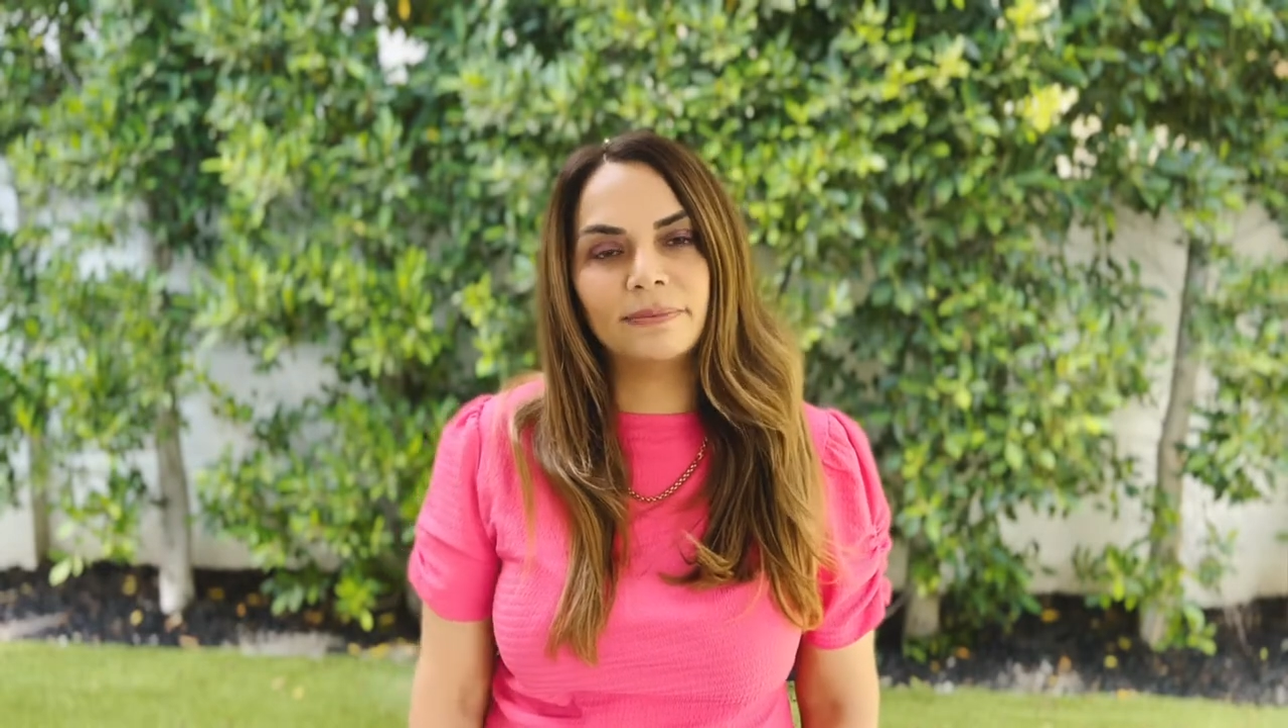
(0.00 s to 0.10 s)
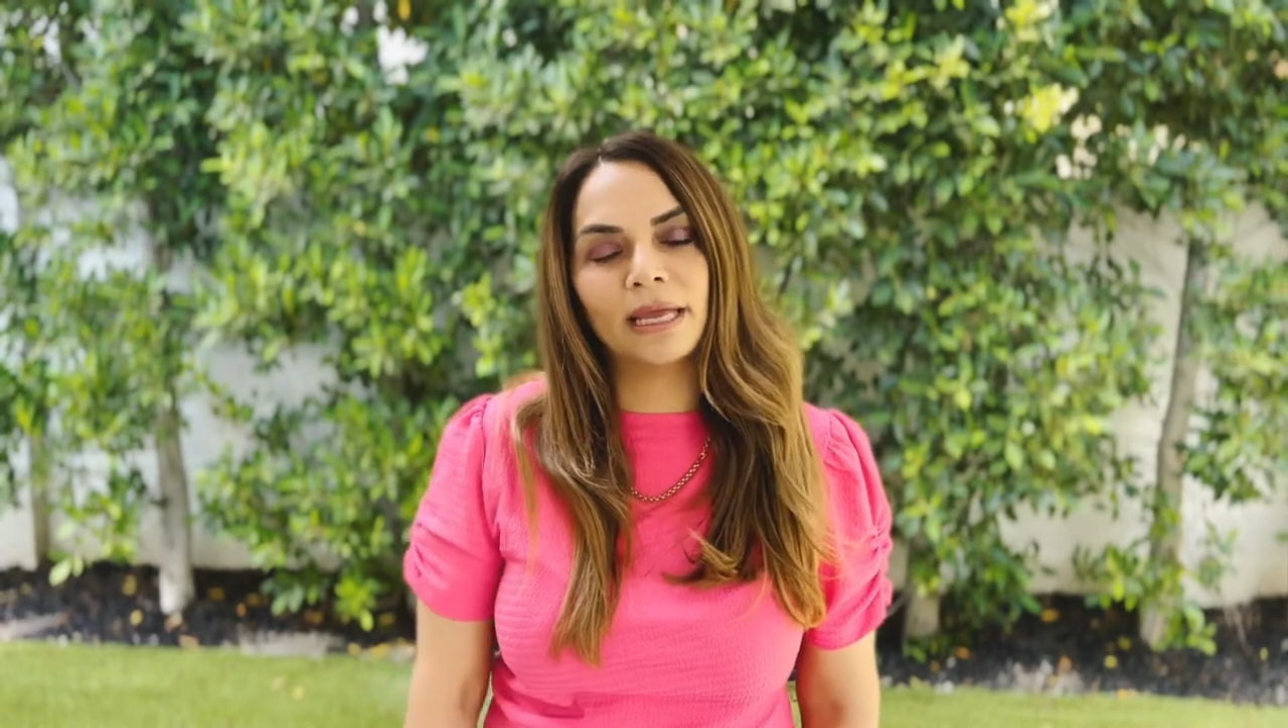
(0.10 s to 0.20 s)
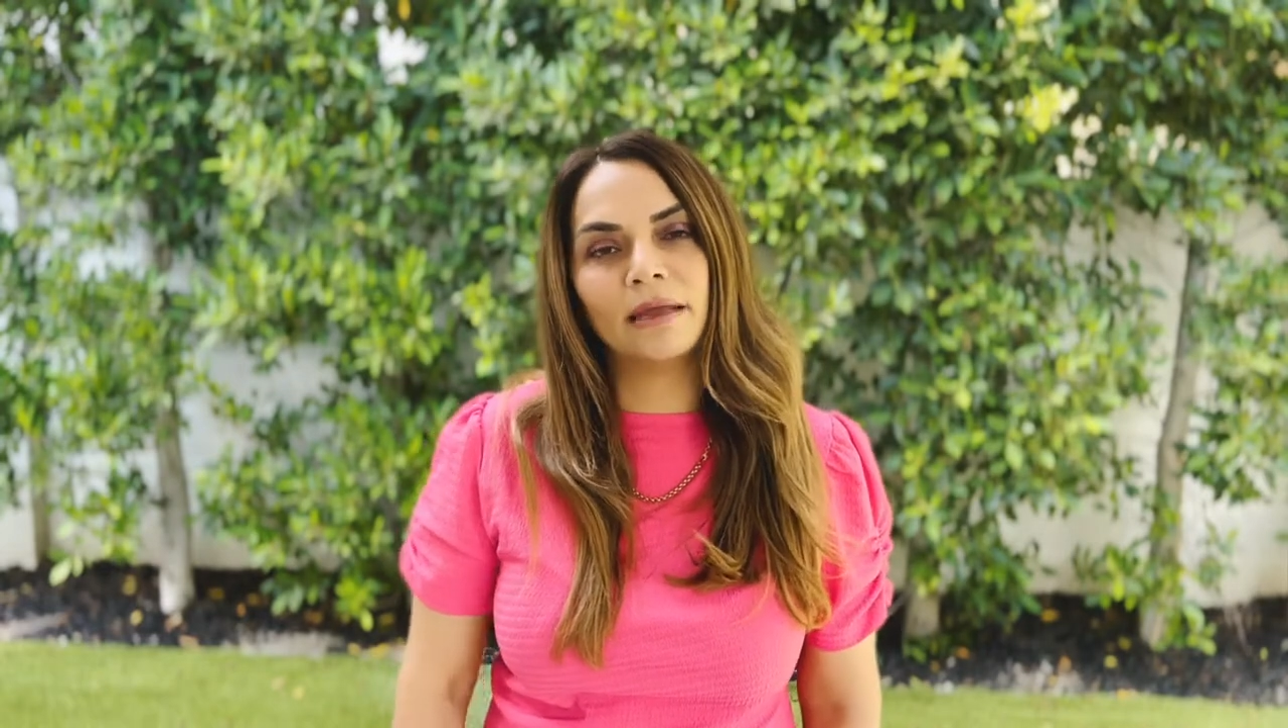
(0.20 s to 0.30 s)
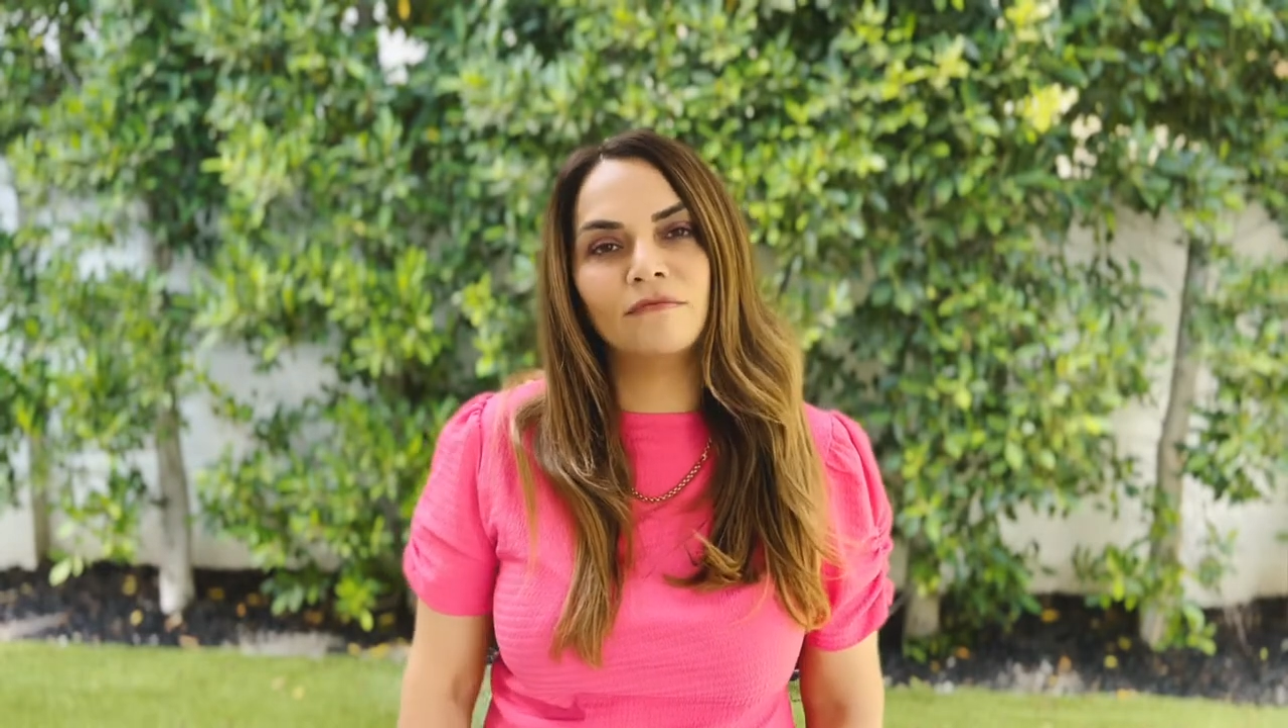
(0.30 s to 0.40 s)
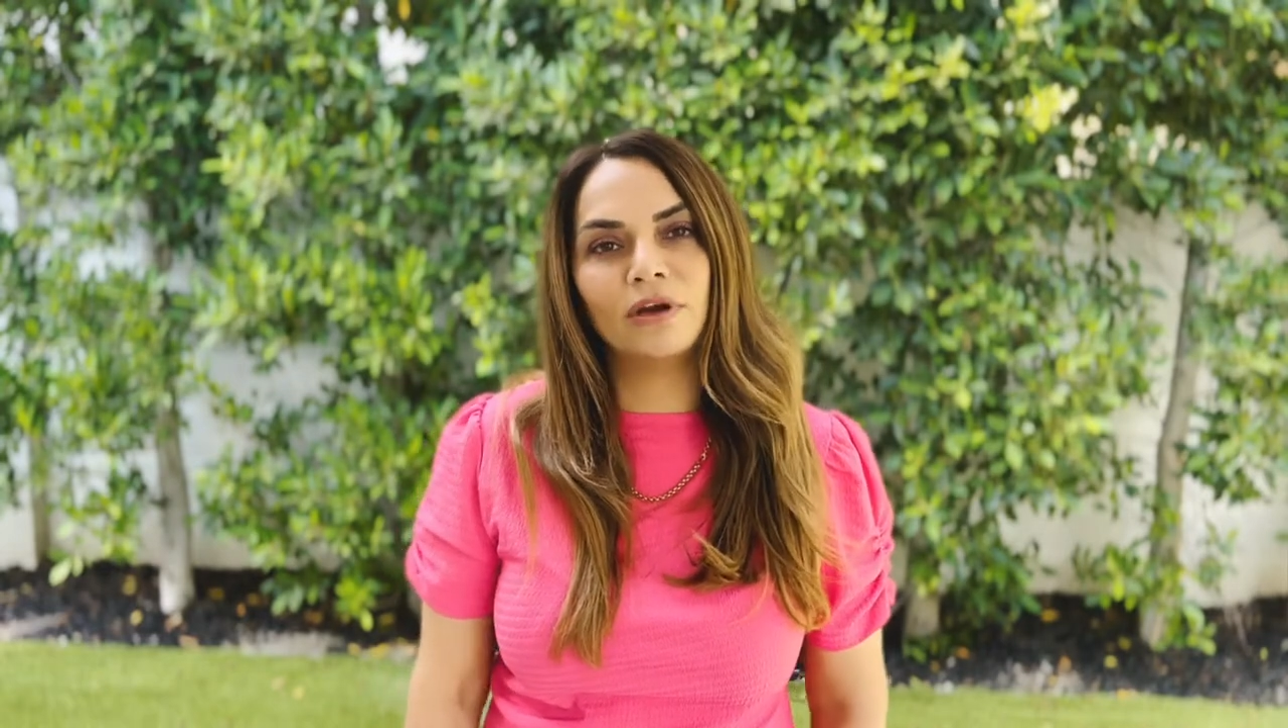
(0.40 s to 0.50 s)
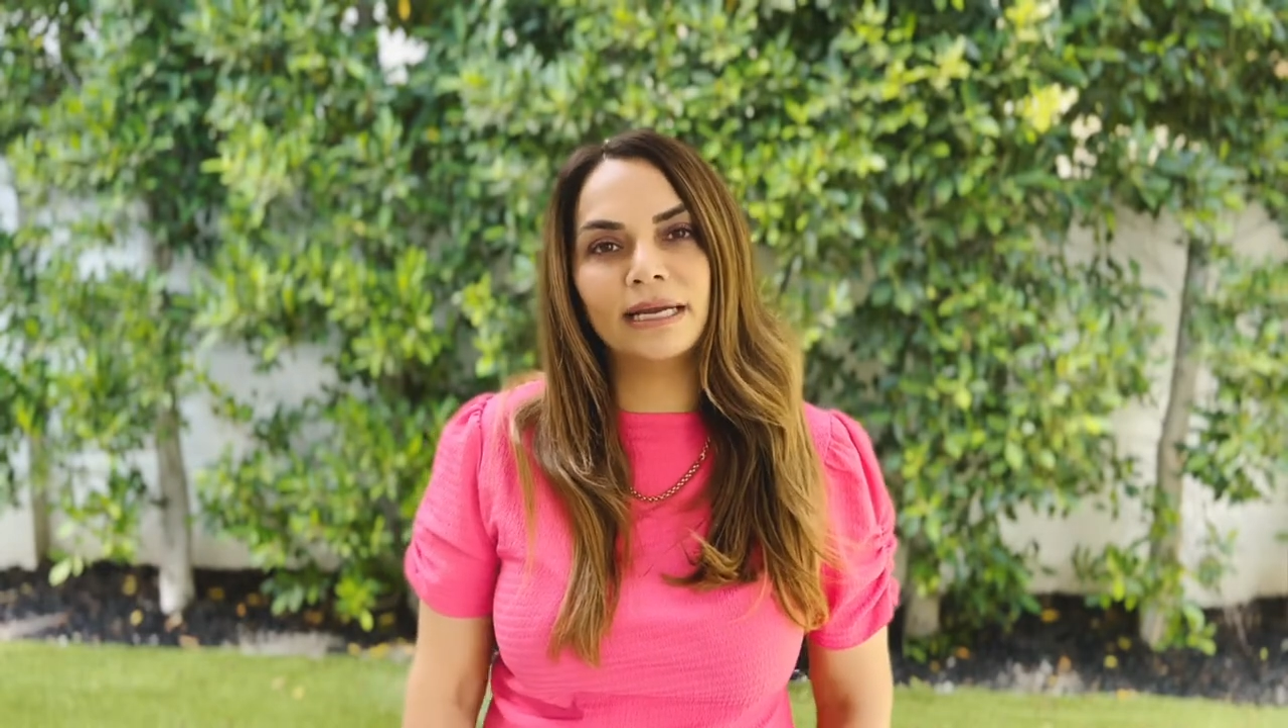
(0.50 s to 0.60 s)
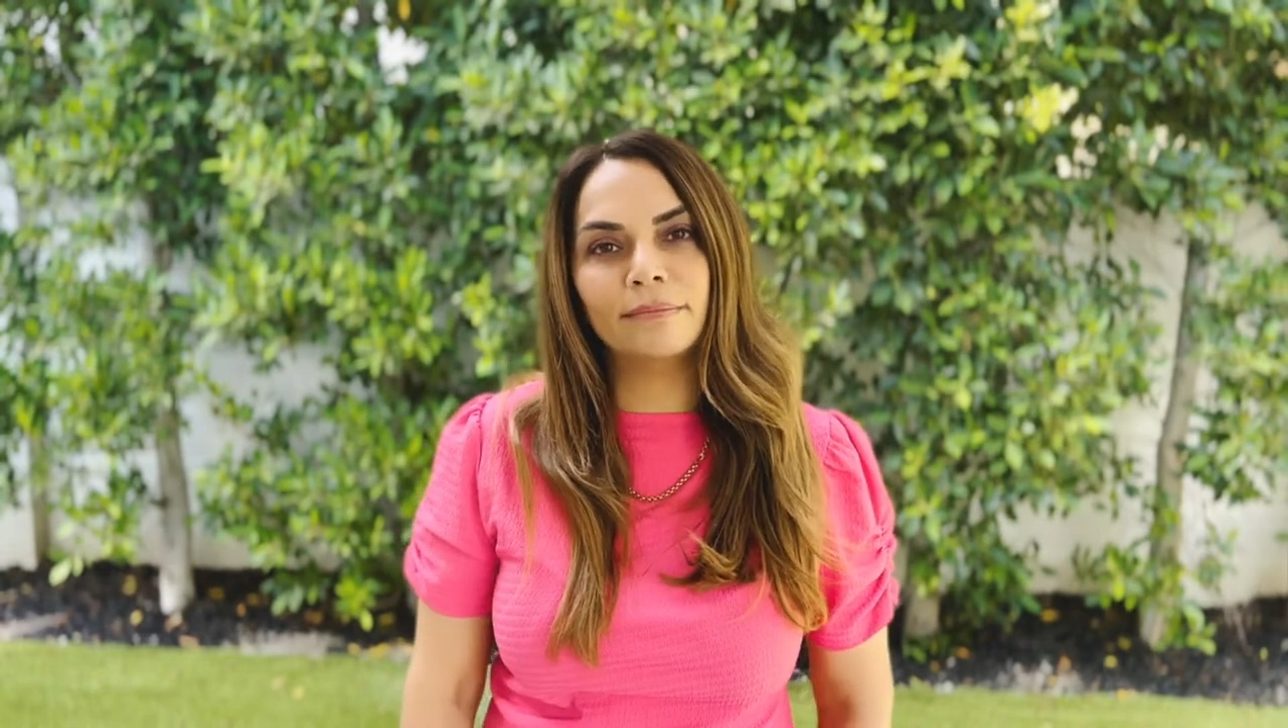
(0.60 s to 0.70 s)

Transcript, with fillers: became really